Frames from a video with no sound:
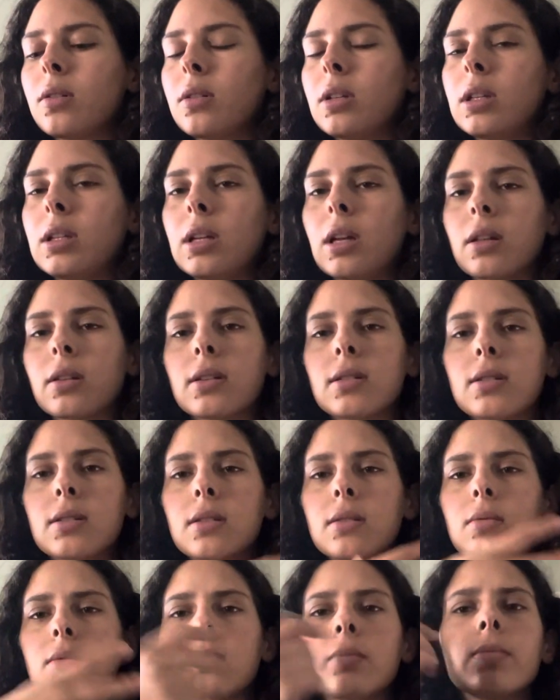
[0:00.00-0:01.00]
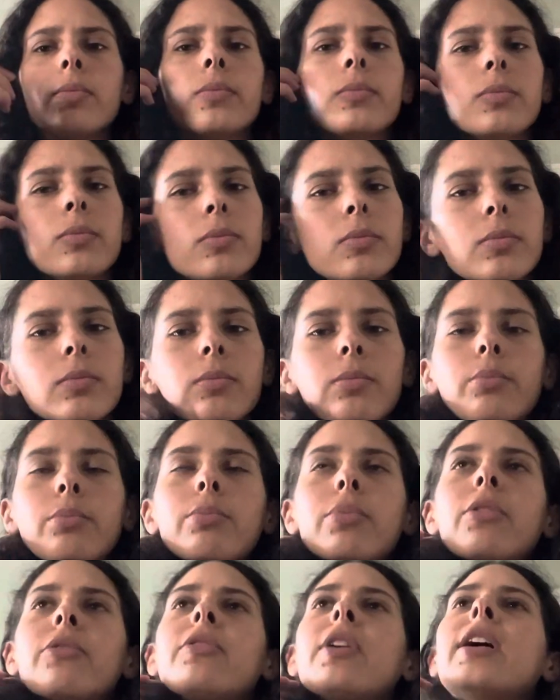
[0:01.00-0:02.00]
Yeah, this
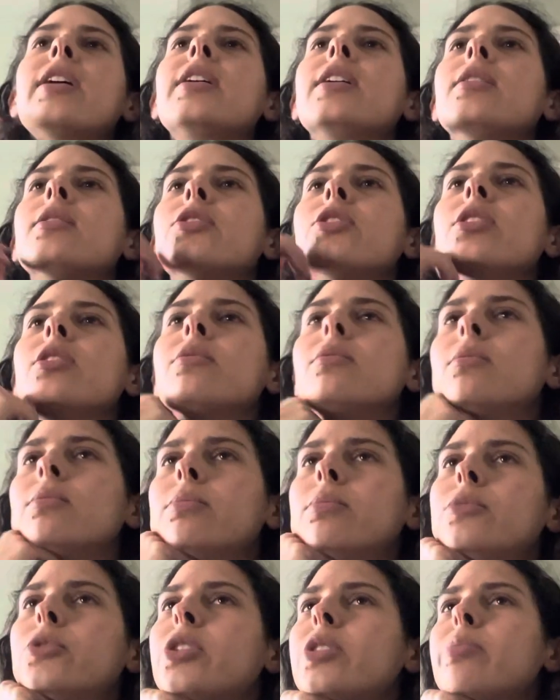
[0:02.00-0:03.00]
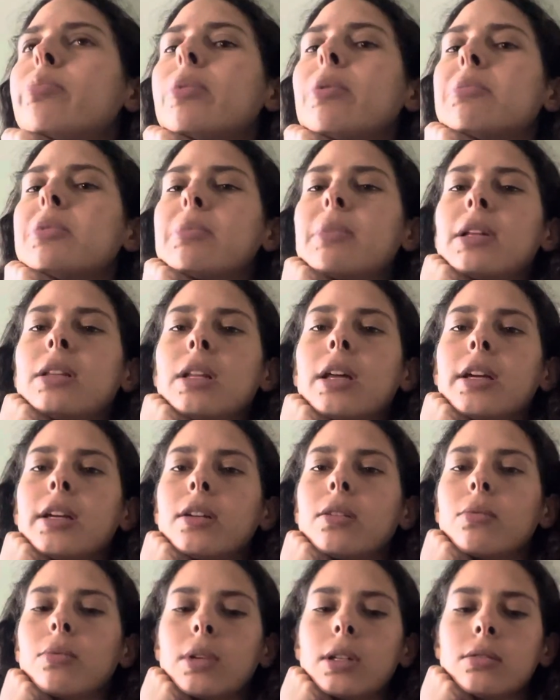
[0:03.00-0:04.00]
providing. She just bumped my
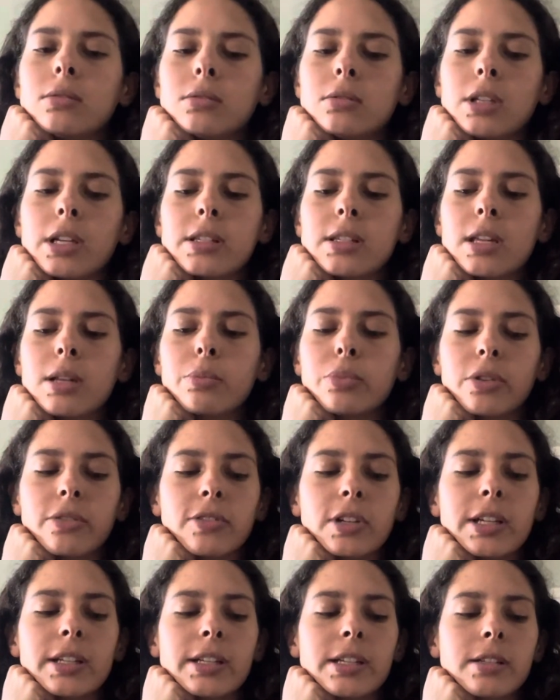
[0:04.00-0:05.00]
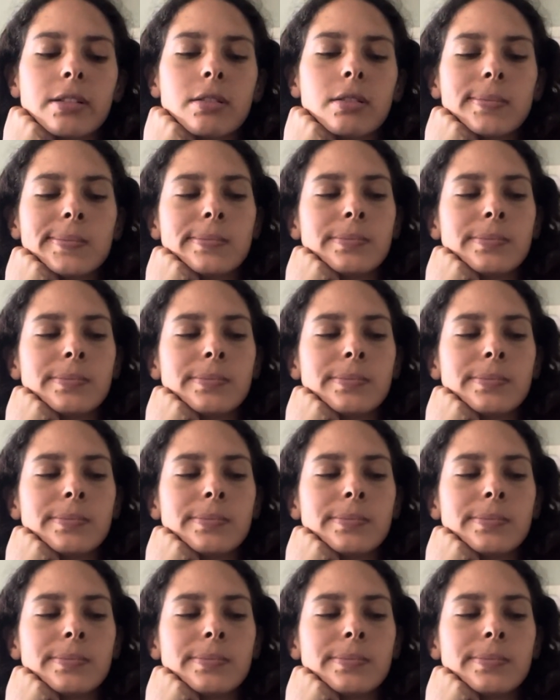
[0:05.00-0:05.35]
leg when I said providing.